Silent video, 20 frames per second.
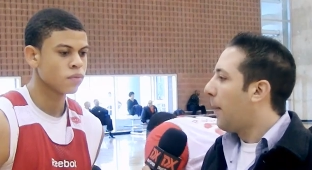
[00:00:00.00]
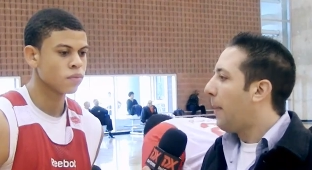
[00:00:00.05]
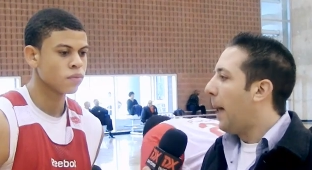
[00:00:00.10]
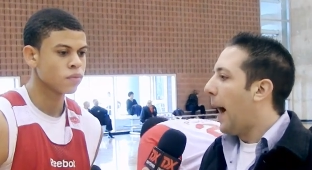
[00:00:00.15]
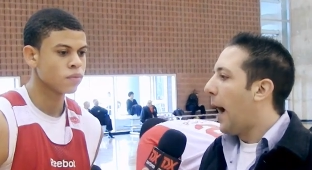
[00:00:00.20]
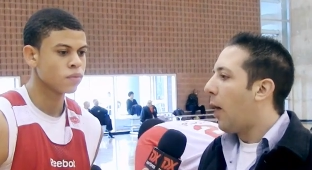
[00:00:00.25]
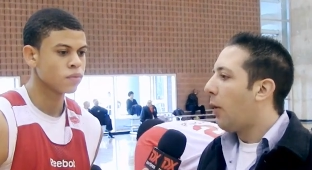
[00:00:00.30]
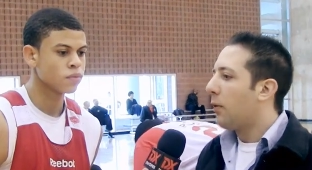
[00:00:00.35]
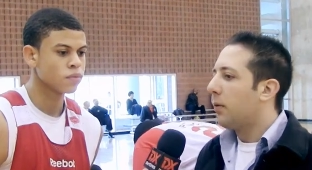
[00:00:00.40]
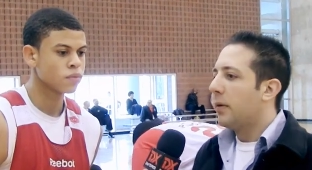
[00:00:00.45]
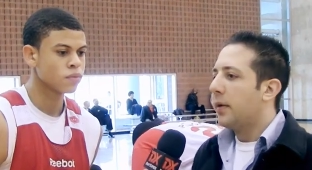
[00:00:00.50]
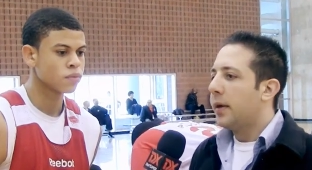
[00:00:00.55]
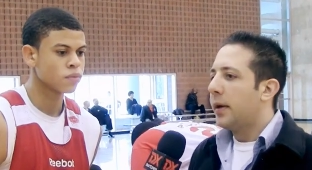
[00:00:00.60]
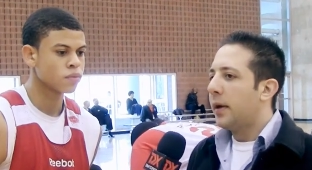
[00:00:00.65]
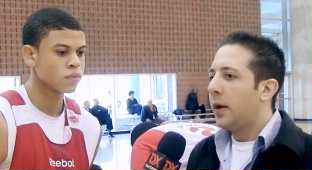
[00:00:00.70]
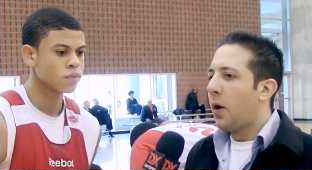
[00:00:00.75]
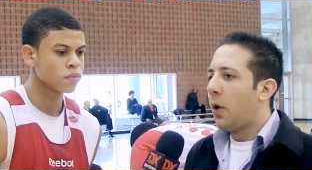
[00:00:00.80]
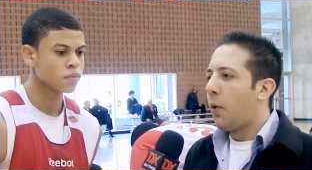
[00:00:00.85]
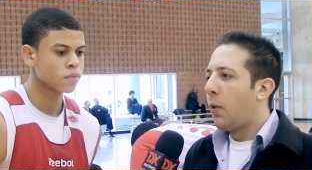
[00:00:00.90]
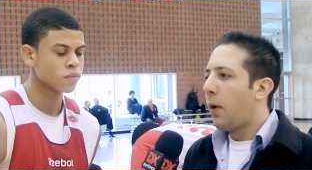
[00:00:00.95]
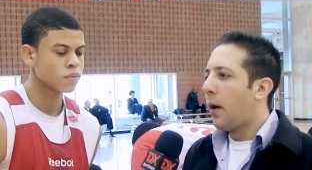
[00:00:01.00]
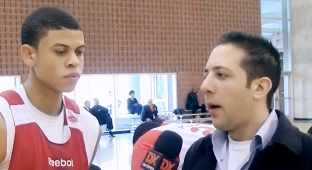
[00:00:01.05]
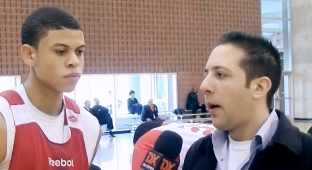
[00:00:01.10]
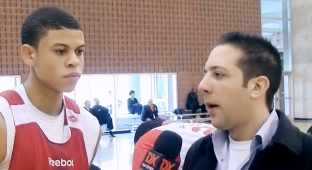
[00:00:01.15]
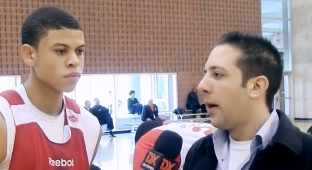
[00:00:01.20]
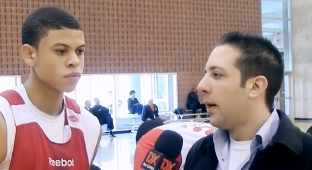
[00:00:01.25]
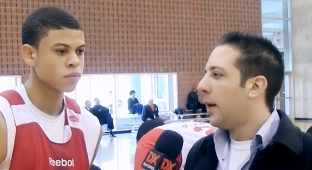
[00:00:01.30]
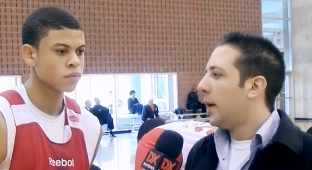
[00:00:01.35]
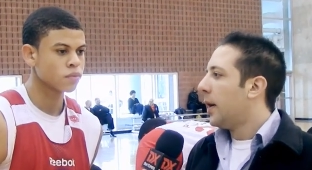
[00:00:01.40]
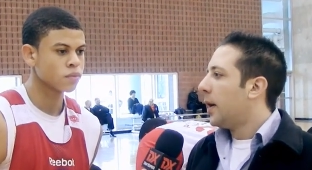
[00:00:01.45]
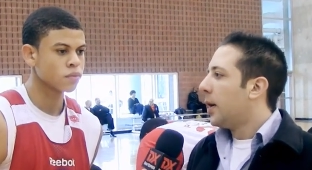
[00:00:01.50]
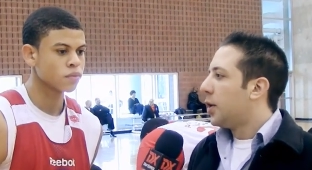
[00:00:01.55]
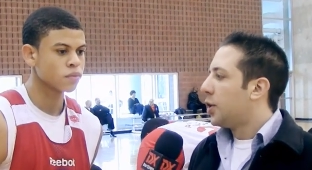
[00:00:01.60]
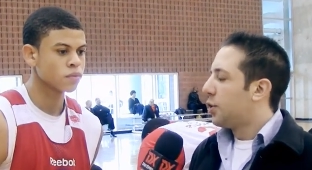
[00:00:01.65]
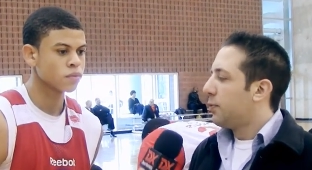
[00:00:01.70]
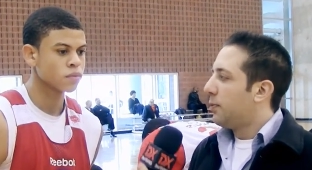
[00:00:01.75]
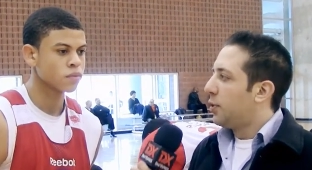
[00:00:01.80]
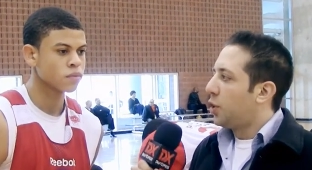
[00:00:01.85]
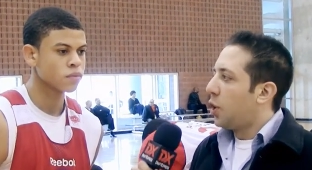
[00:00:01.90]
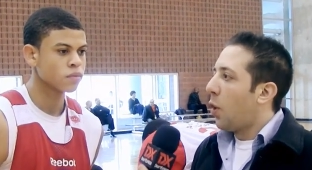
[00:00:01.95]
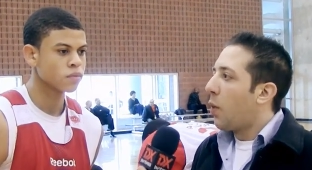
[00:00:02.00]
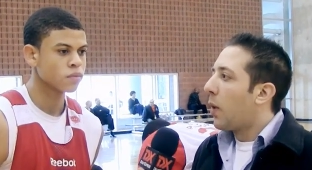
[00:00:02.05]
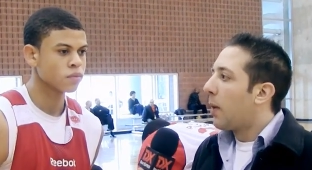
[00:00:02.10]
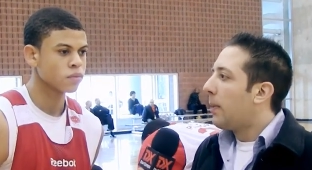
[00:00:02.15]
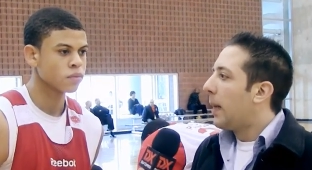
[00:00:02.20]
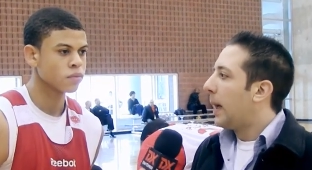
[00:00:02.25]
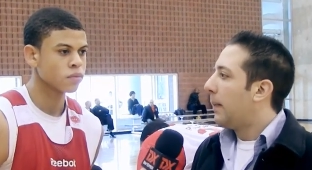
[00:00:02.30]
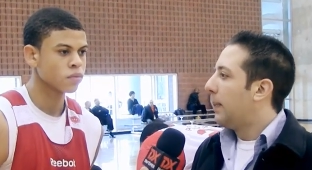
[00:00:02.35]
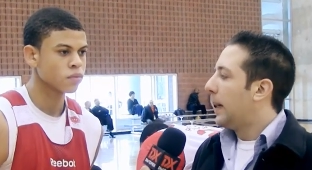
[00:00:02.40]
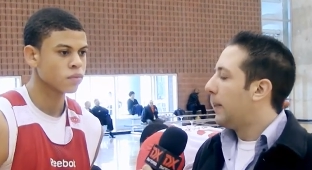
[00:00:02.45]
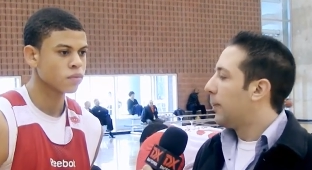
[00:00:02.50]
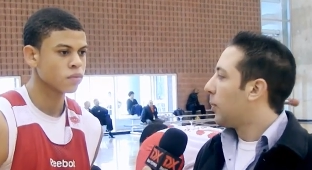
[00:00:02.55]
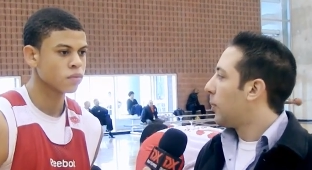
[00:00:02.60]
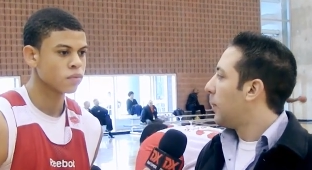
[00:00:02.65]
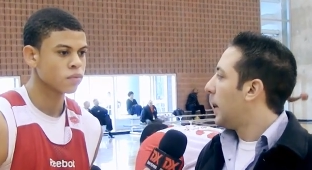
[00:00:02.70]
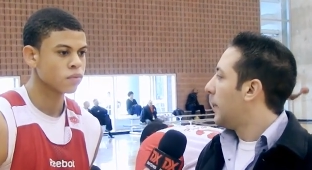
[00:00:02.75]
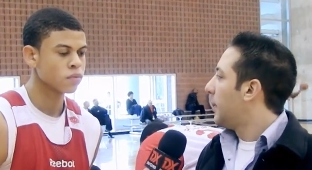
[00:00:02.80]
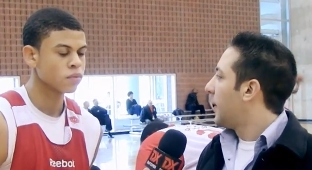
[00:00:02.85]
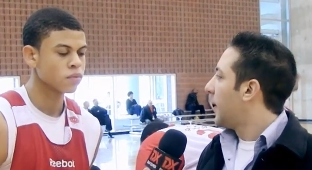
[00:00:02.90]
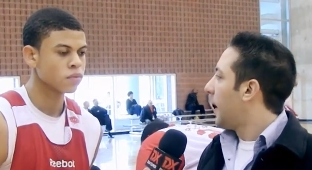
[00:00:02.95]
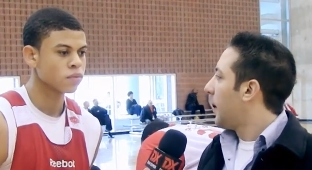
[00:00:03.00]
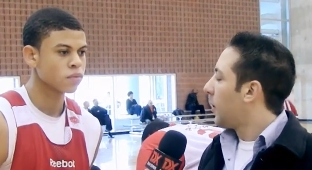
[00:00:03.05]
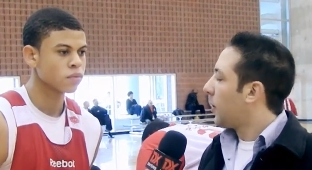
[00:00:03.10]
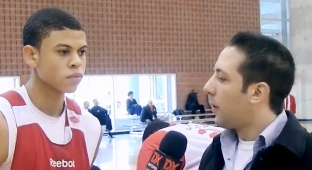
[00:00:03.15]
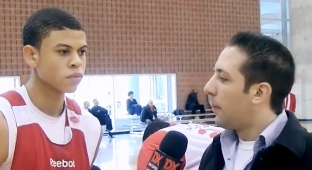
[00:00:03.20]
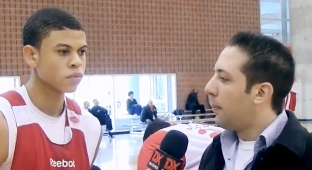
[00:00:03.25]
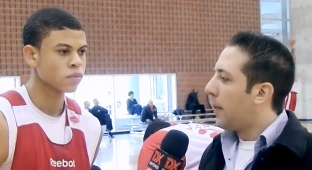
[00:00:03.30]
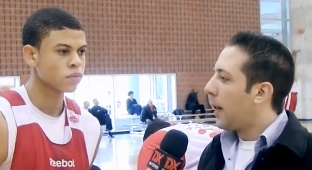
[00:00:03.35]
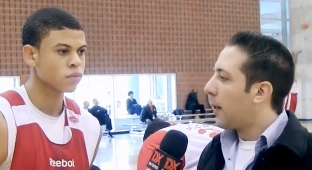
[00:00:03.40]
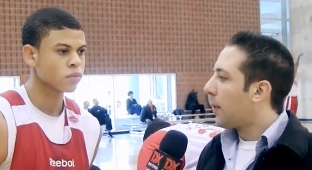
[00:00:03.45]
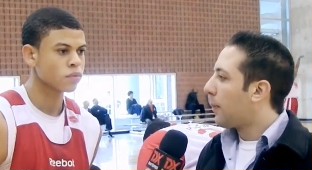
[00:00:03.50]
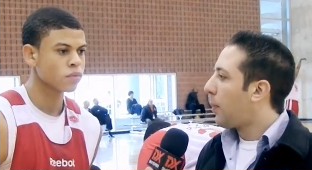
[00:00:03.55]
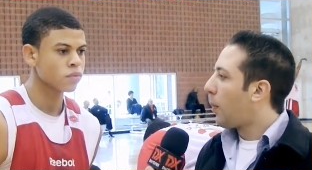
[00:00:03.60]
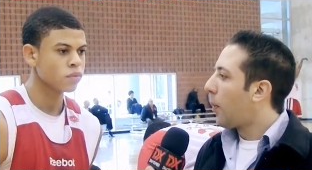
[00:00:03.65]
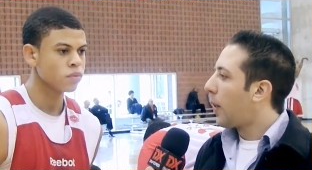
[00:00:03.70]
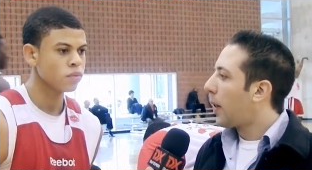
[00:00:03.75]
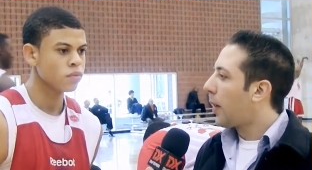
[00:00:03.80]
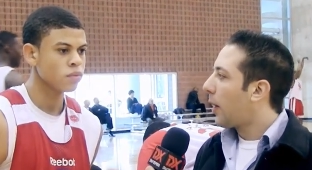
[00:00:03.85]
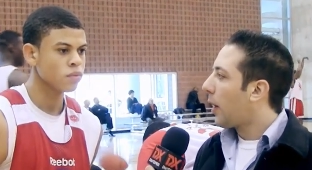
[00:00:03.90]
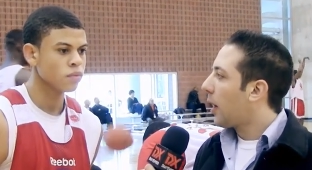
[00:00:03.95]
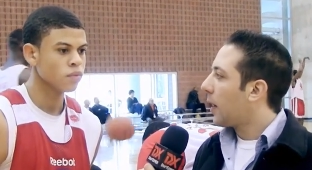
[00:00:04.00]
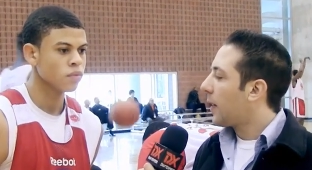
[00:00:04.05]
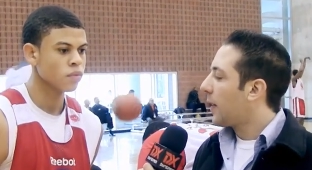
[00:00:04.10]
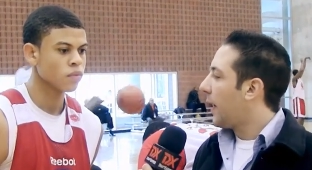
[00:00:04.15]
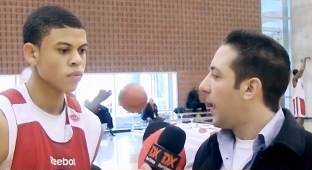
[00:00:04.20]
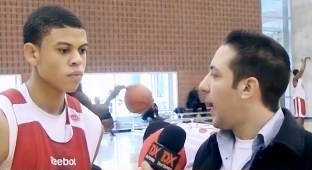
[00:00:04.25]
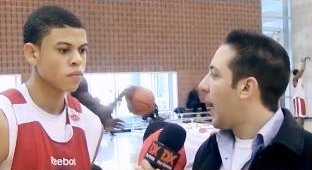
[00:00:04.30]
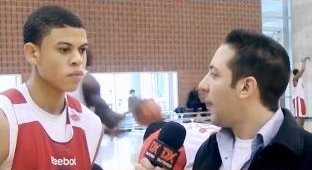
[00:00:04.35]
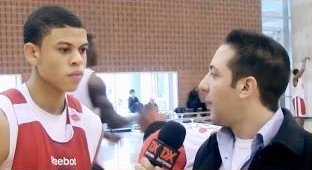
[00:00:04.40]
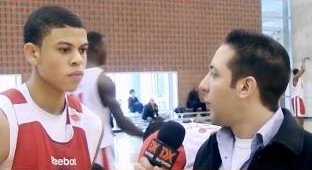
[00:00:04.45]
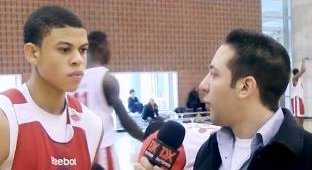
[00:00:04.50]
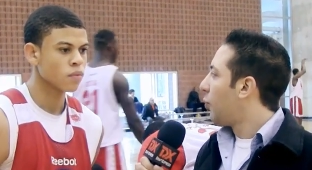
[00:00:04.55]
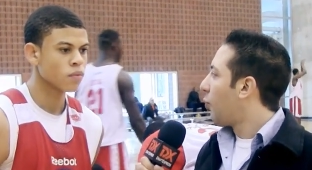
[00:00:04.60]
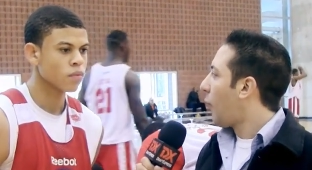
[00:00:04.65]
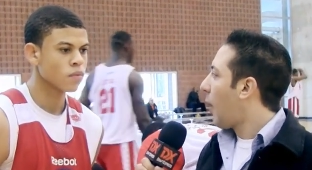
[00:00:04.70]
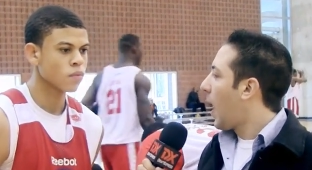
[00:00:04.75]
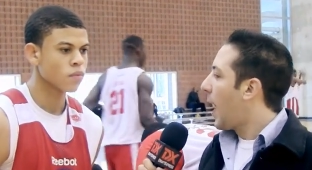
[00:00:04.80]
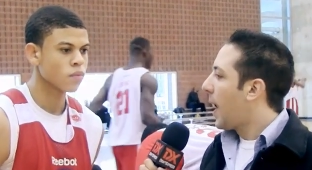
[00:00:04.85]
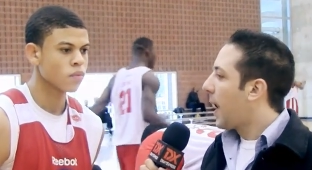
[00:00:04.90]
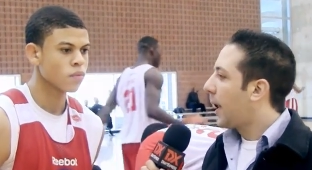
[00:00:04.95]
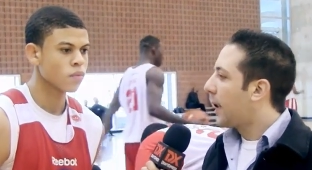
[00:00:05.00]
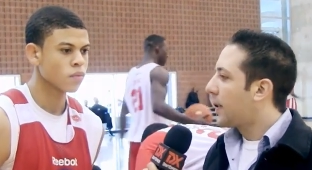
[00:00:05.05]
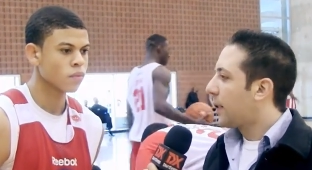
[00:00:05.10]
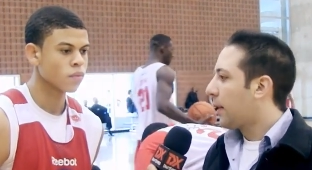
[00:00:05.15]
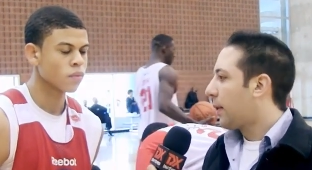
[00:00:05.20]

Speaker 1: about, you know, uh, showing people maybe that you're a better point guard, they have you ranked?